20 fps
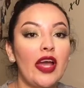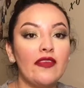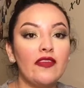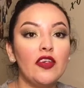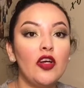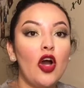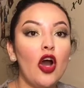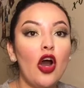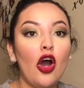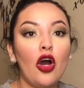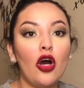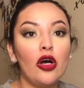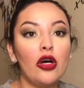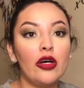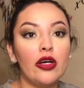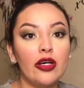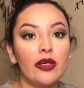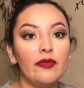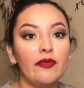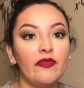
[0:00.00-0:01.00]
have a haul
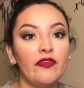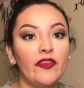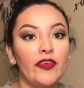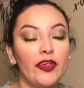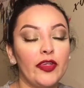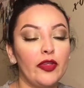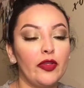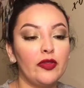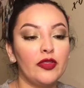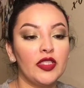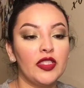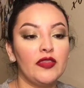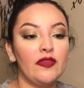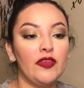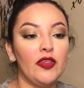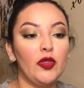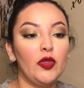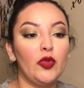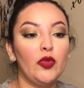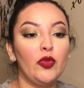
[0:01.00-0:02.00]
up for those of
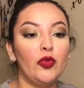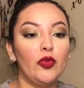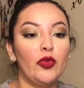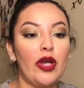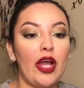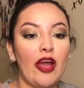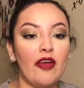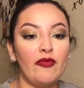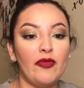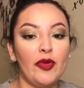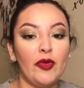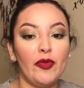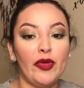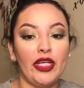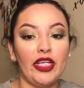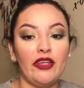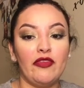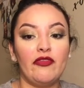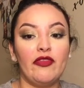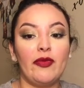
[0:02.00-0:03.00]
you who have been
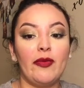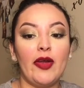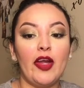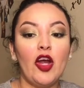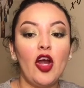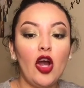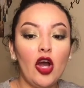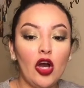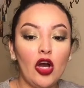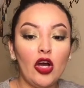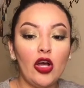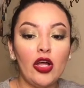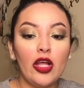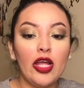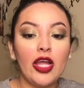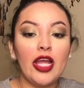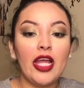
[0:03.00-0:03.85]
waiting for my haul.